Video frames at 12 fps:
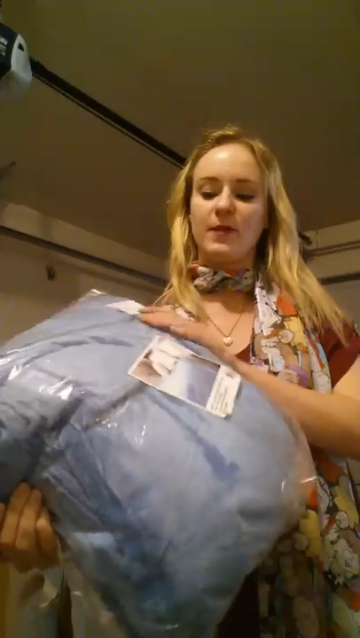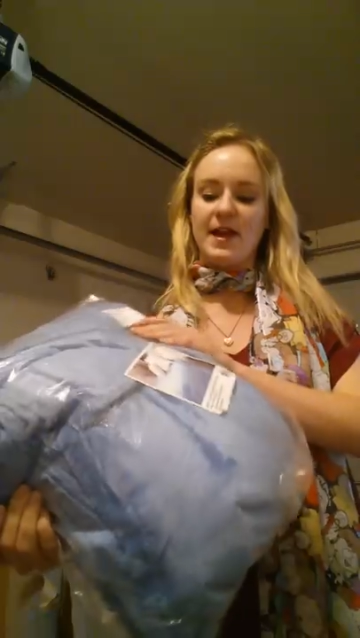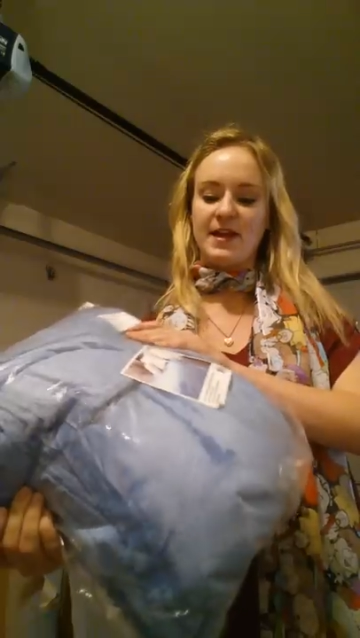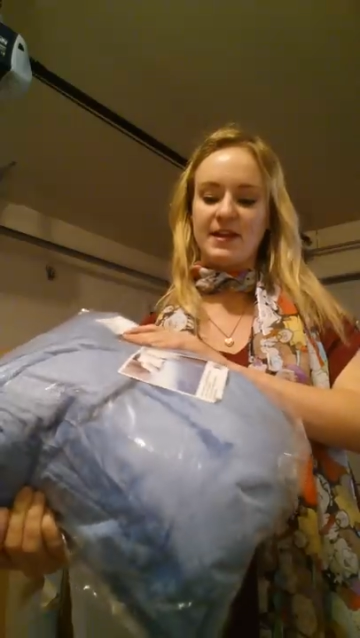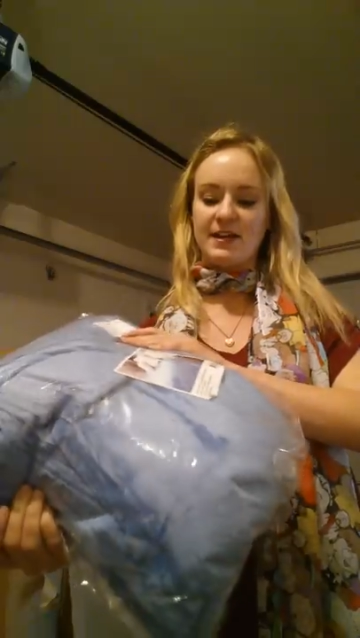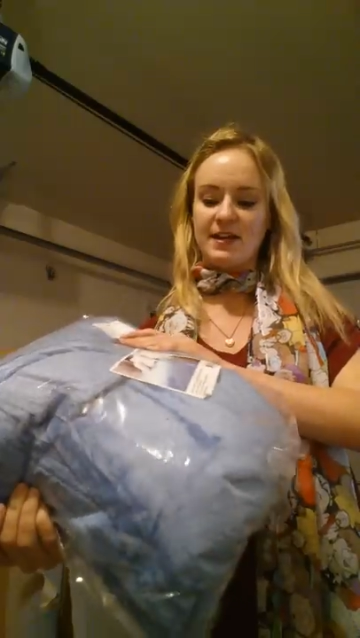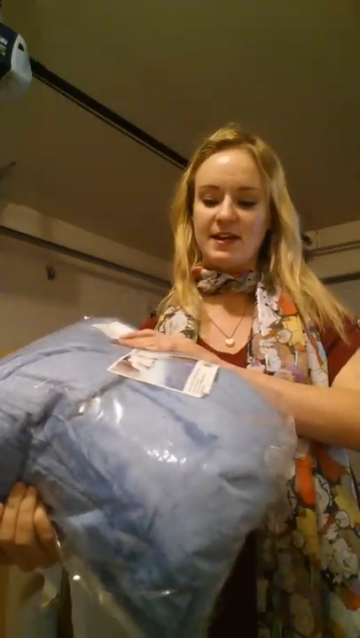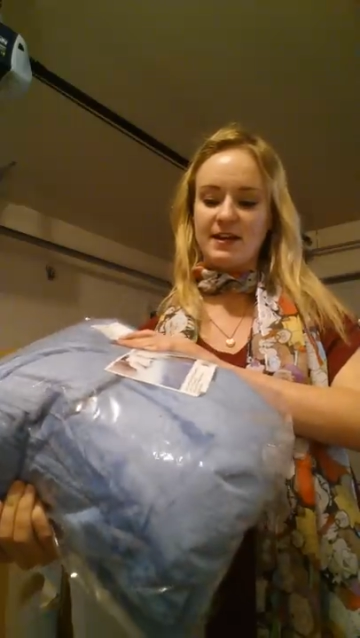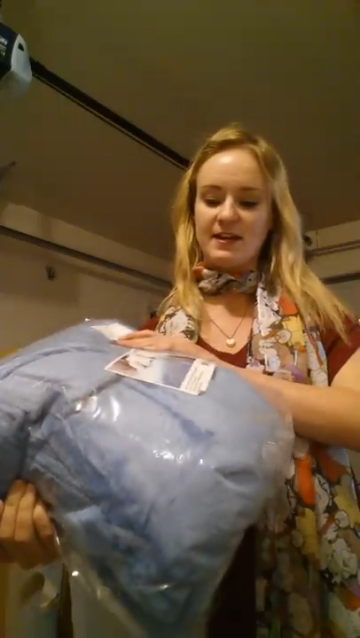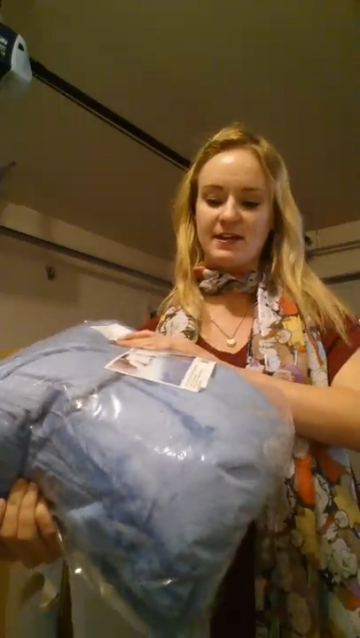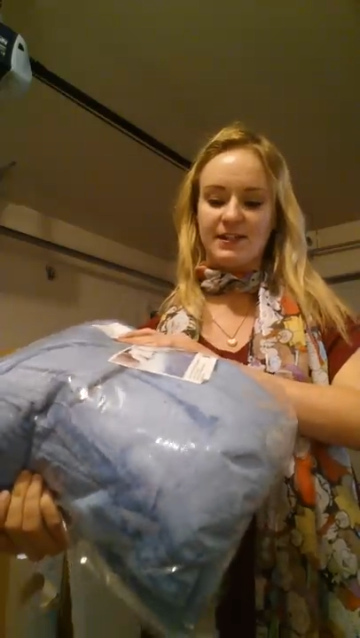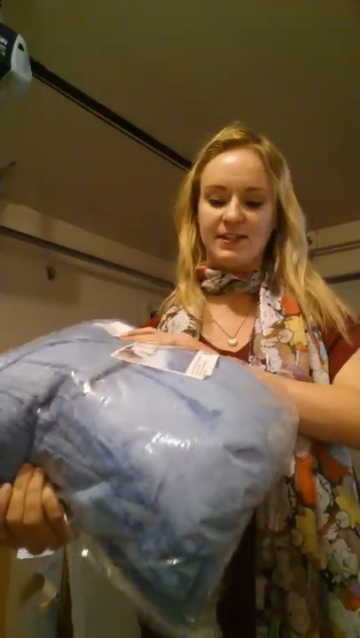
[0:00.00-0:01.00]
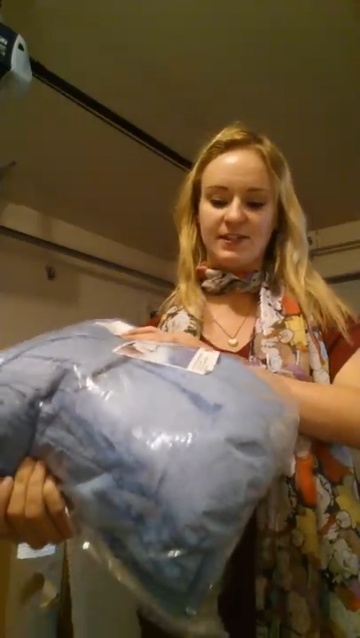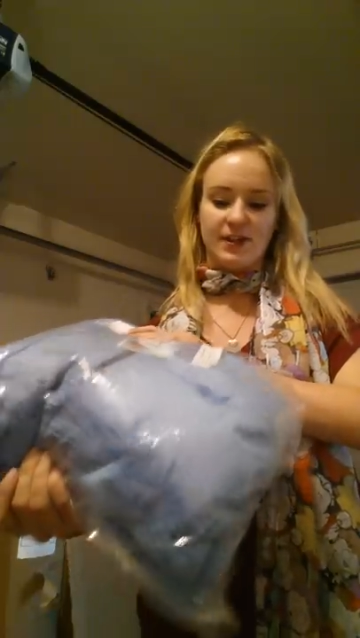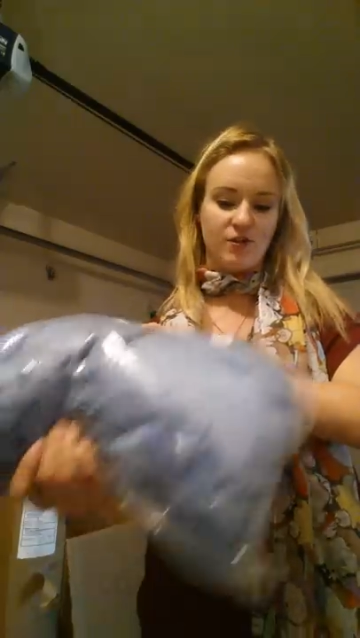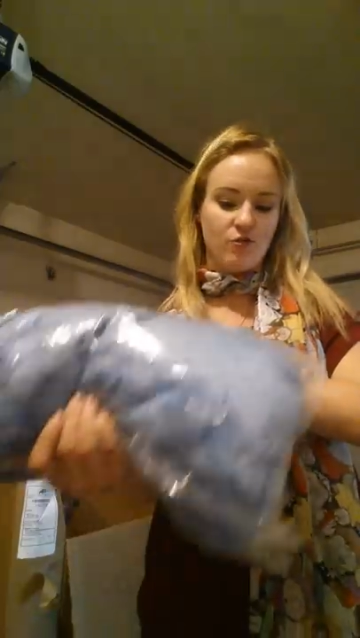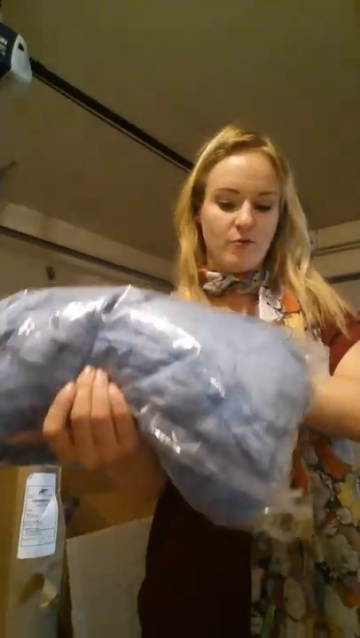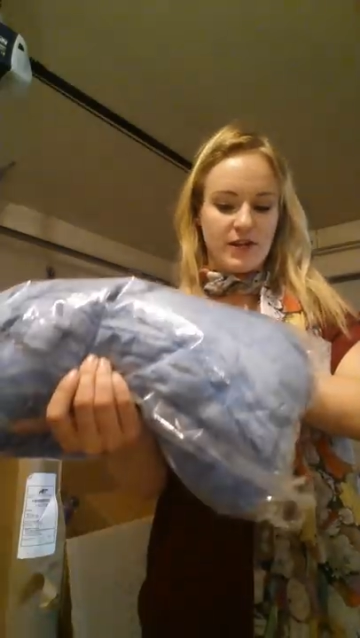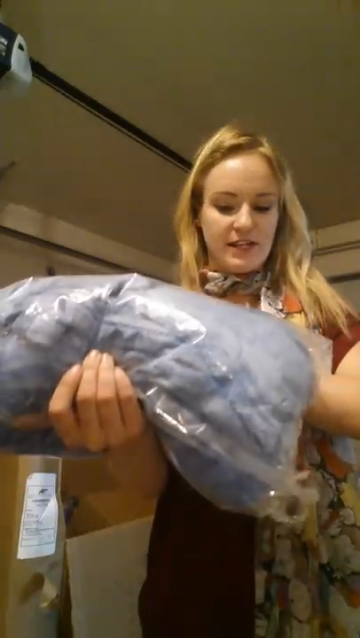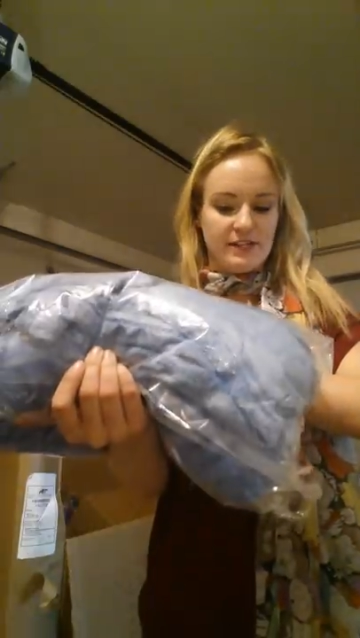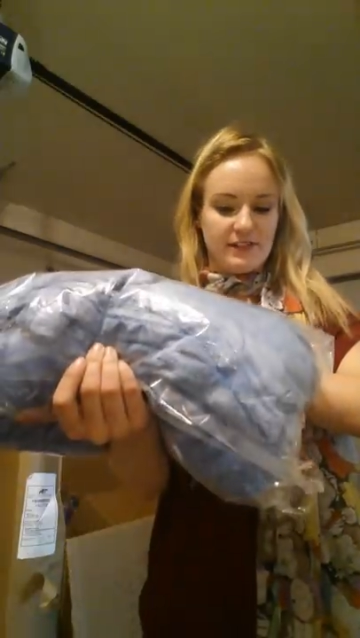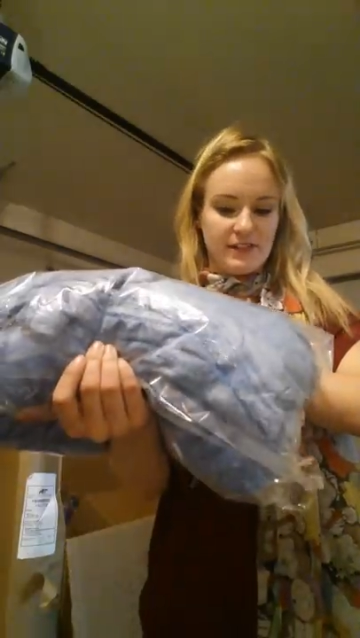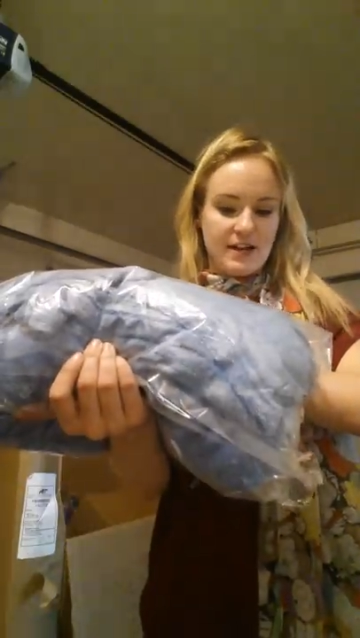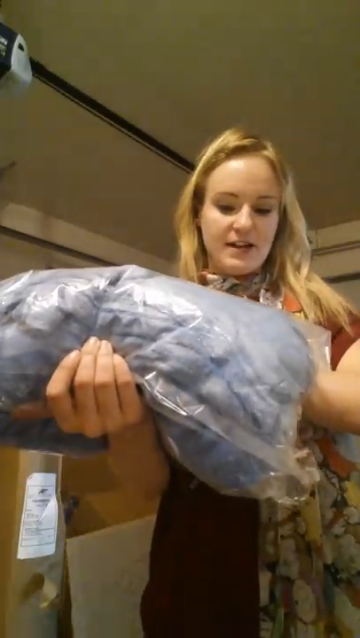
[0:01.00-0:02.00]
blanket. It's a queen
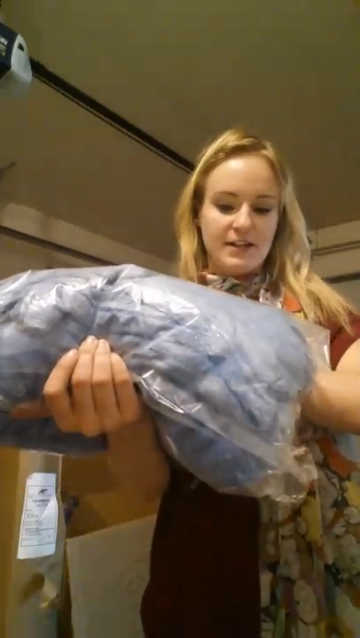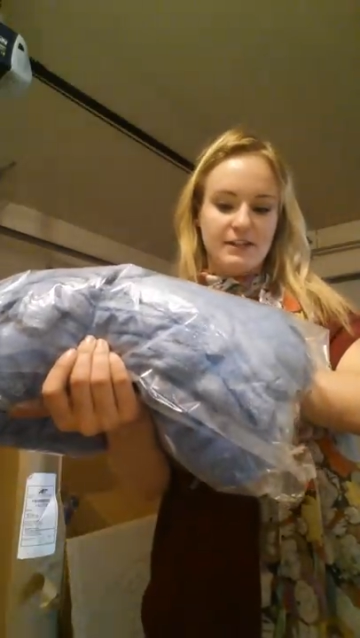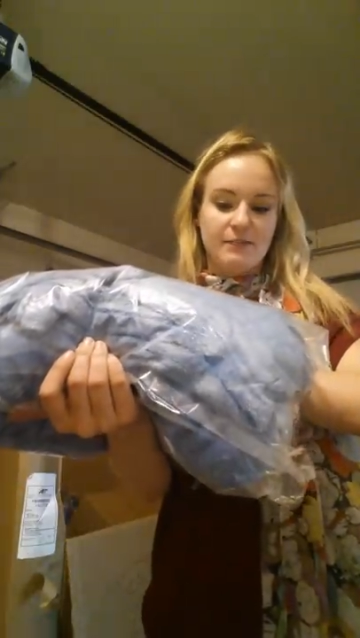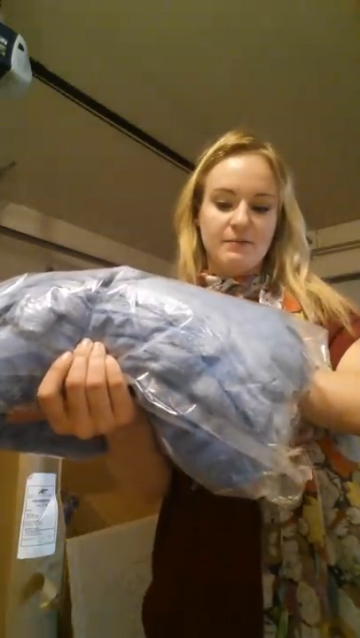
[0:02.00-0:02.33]
size,